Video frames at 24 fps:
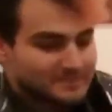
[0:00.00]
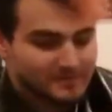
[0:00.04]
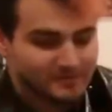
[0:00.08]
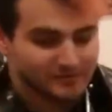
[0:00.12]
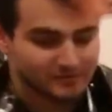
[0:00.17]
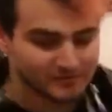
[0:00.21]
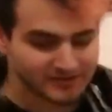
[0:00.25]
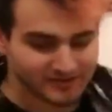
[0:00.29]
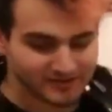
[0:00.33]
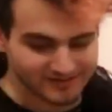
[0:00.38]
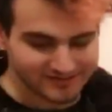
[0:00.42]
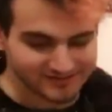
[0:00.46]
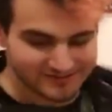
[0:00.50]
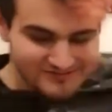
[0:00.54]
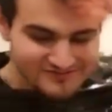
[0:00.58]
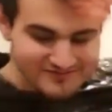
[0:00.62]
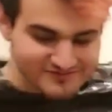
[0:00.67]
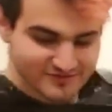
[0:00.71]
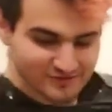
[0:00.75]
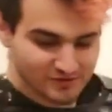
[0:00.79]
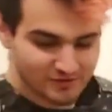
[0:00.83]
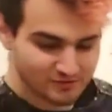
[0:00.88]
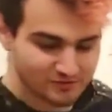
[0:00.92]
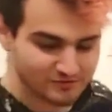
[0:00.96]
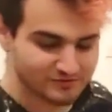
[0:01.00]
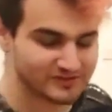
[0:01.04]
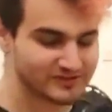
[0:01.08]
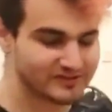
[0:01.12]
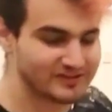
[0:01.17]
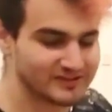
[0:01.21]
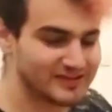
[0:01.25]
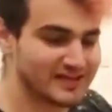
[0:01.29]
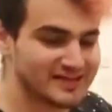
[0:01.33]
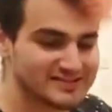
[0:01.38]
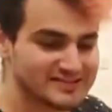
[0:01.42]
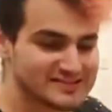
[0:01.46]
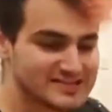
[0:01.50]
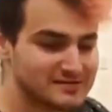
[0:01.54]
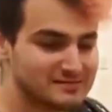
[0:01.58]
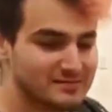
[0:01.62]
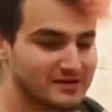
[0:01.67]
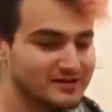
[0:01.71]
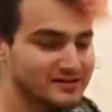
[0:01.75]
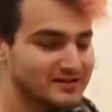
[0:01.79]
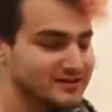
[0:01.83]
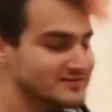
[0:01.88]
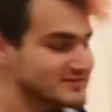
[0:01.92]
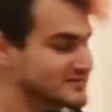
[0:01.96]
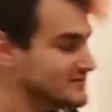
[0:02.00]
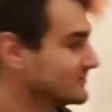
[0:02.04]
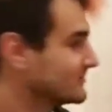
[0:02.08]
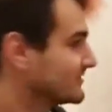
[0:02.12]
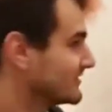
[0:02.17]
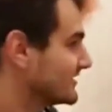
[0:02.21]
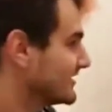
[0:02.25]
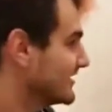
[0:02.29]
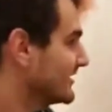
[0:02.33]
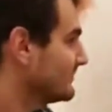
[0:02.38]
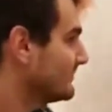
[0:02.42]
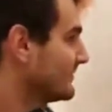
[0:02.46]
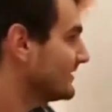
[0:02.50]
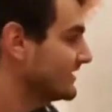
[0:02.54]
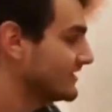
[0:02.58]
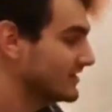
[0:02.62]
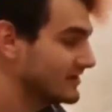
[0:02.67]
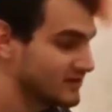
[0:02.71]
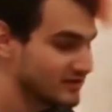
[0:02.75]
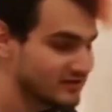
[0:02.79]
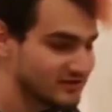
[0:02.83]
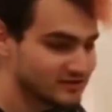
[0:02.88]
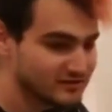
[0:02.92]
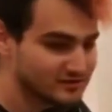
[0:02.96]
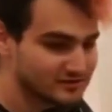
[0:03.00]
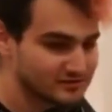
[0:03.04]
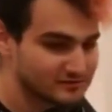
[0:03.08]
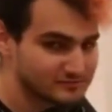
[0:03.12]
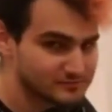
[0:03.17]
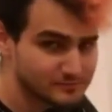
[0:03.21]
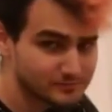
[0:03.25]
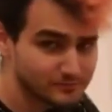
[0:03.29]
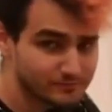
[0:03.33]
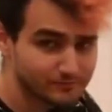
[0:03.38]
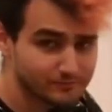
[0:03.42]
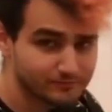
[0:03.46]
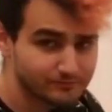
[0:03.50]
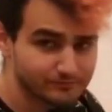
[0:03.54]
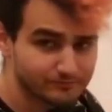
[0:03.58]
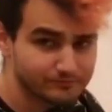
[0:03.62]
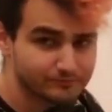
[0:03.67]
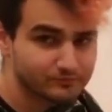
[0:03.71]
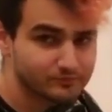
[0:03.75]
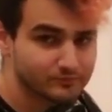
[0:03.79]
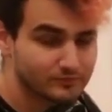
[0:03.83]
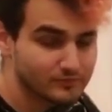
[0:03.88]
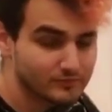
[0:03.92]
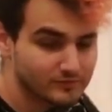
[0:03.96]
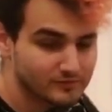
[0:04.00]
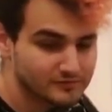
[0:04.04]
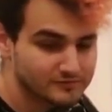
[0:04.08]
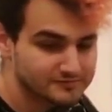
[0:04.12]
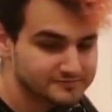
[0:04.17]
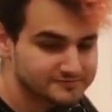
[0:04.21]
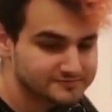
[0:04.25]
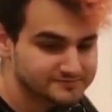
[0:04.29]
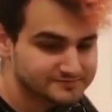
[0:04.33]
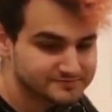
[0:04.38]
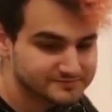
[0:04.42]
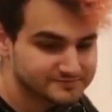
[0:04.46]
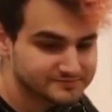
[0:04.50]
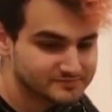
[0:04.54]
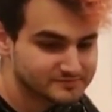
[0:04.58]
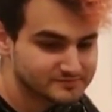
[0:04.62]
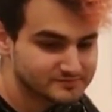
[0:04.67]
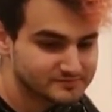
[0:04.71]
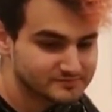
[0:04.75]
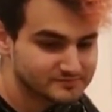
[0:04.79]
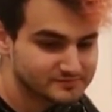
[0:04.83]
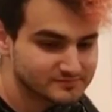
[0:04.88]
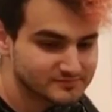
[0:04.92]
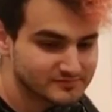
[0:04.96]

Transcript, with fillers: Okay, so the last time I let someone cut my hair... I can't believe you called Yvonne a bitch.